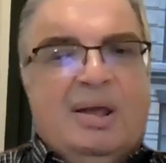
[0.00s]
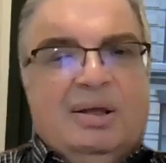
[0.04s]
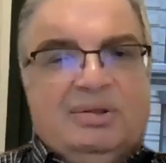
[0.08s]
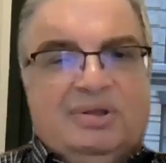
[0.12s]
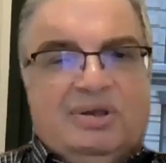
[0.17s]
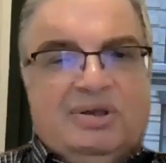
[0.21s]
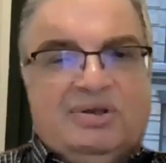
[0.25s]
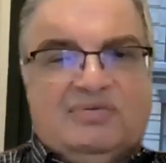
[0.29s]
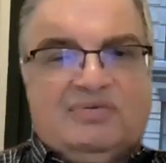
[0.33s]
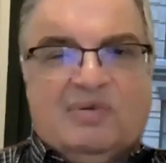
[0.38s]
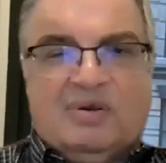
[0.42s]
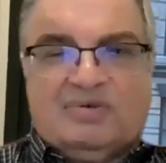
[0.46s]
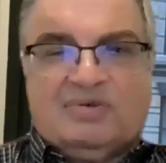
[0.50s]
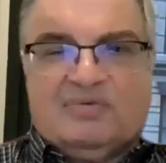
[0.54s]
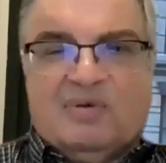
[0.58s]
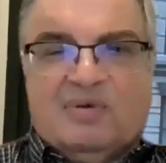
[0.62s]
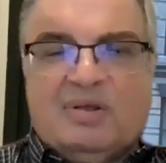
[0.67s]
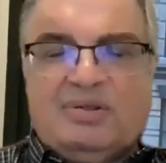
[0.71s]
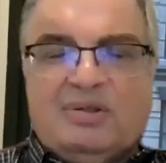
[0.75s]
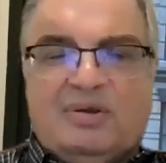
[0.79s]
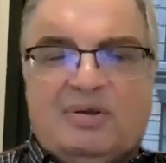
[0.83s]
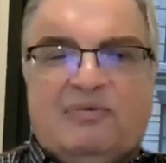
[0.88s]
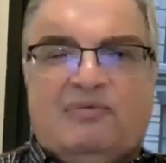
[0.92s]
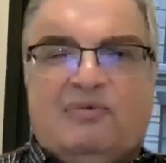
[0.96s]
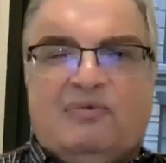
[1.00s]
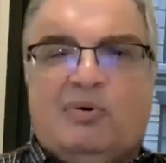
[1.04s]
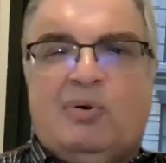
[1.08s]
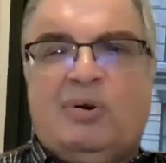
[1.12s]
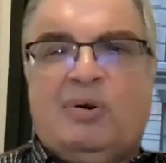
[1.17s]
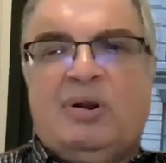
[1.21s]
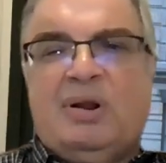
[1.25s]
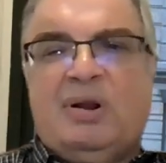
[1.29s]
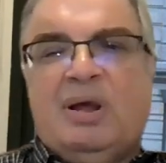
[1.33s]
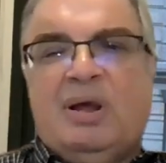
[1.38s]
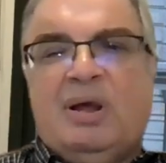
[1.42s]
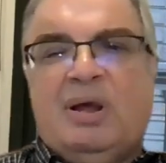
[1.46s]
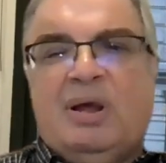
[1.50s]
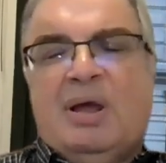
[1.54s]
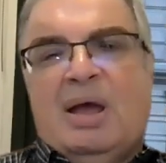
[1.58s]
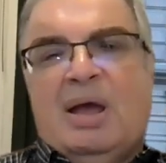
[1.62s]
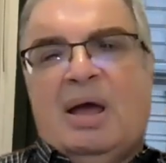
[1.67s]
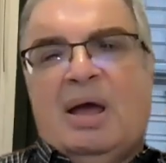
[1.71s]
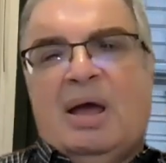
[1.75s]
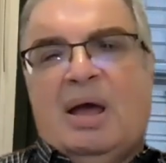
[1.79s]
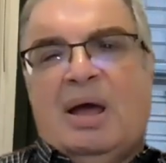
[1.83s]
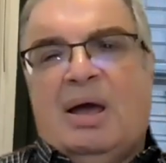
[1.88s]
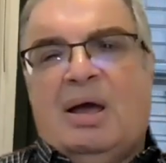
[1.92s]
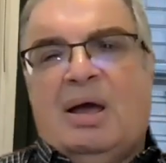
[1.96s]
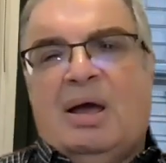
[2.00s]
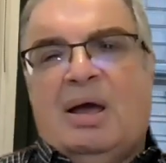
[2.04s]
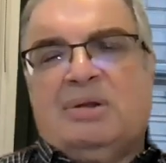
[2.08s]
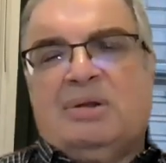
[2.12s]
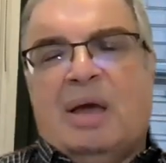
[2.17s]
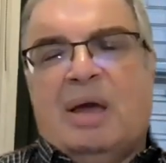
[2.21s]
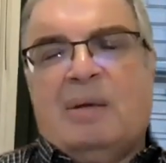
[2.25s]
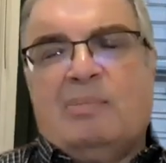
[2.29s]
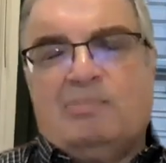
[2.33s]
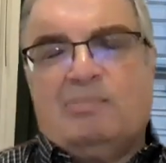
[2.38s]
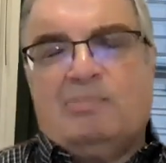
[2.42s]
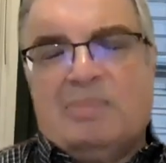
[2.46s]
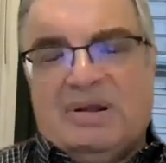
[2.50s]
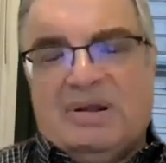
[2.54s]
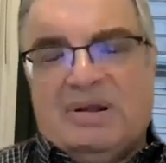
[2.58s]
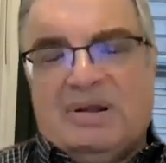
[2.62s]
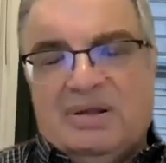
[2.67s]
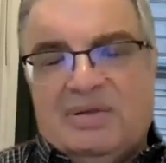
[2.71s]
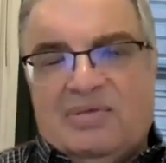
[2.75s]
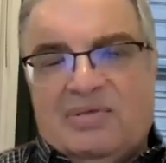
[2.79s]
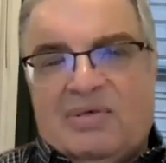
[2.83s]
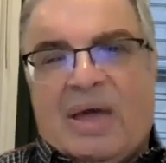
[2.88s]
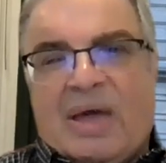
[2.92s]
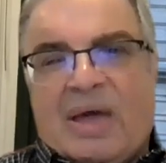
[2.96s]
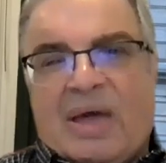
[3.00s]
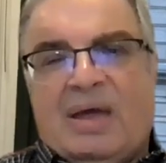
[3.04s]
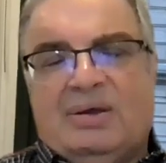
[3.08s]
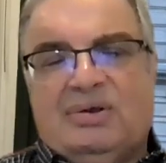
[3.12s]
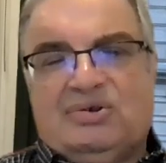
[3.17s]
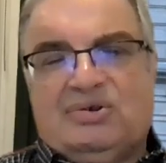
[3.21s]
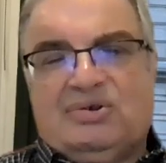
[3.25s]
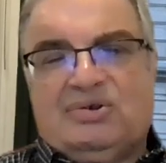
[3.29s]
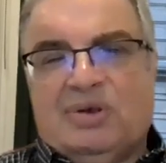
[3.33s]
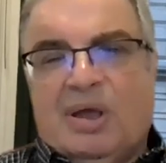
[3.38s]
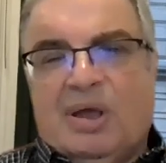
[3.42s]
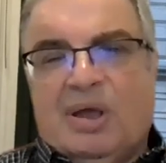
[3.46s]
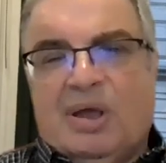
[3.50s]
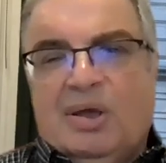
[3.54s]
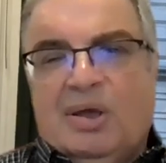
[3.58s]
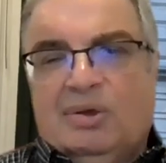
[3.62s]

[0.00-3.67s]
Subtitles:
This was wonderful, and many thanks